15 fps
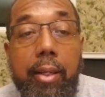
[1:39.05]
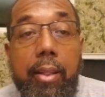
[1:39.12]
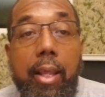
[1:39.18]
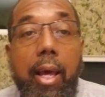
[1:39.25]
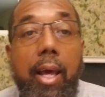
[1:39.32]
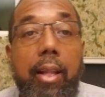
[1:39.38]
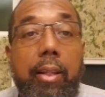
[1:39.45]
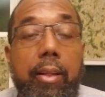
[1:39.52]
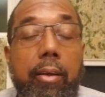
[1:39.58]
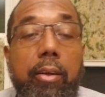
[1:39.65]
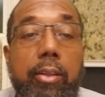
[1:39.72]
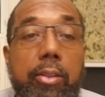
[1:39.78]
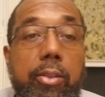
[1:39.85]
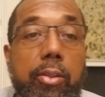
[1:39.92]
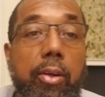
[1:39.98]
that they're
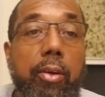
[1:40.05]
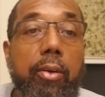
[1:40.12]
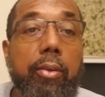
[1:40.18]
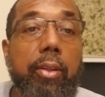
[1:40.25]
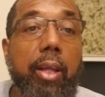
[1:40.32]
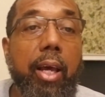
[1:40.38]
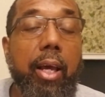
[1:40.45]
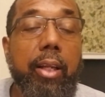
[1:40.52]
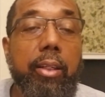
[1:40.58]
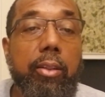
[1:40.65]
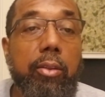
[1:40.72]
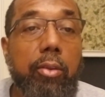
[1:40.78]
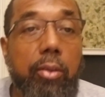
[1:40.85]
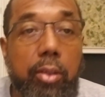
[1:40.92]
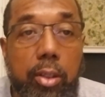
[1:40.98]
concerned
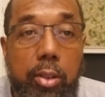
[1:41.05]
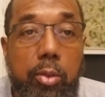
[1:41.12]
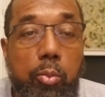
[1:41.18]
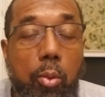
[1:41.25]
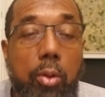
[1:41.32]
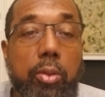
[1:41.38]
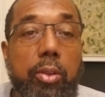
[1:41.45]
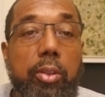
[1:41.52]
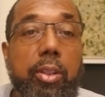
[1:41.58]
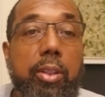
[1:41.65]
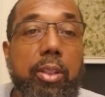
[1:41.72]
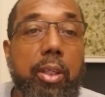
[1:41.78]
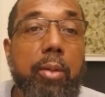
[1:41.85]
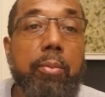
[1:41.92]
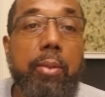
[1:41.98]
that his words are just
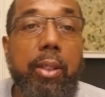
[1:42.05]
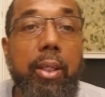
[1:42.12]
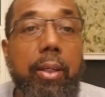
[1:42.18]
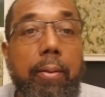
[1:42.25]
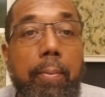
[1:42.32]
empty.